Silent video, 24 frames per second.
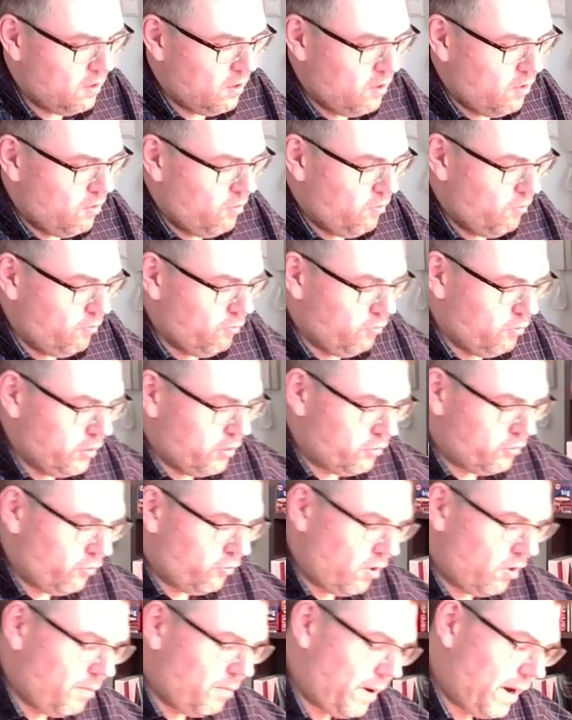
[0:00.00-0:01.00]
through the
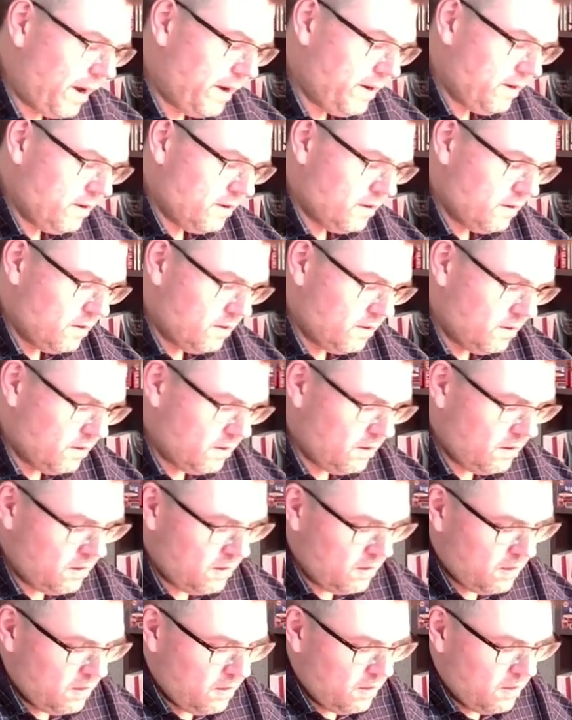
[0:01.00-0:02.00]
turbine, yeah?
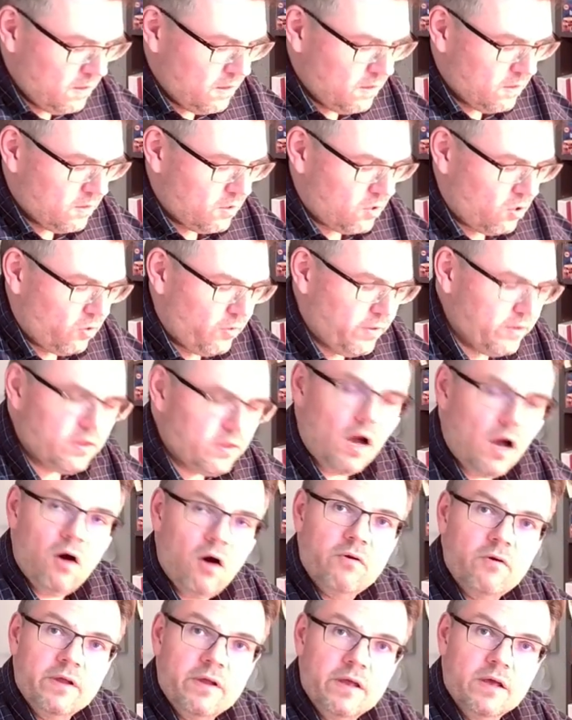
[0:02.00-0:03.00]
going
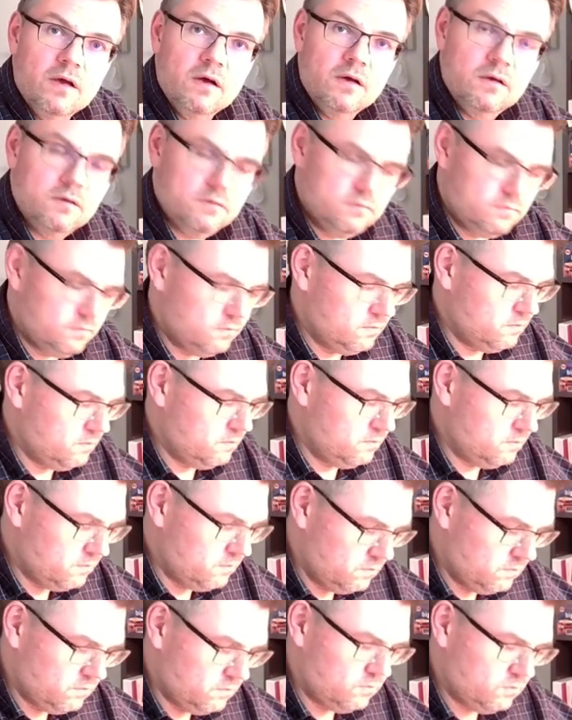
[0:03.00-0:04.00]
down here.
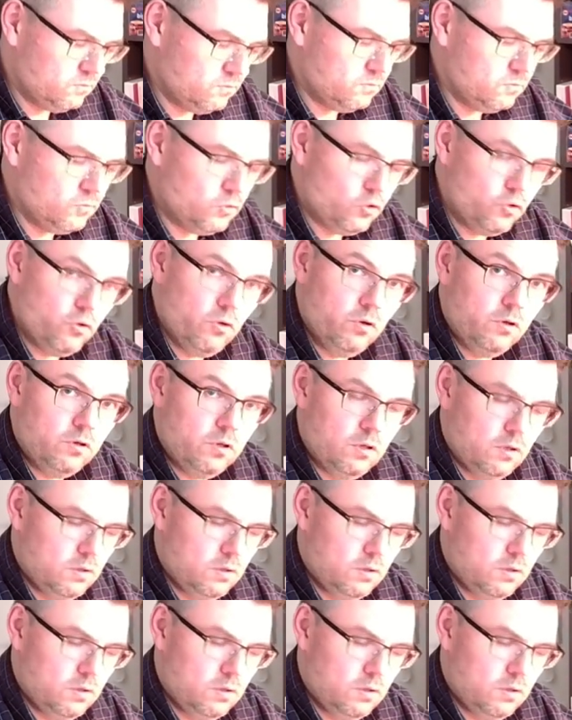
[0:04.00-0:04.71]
Good.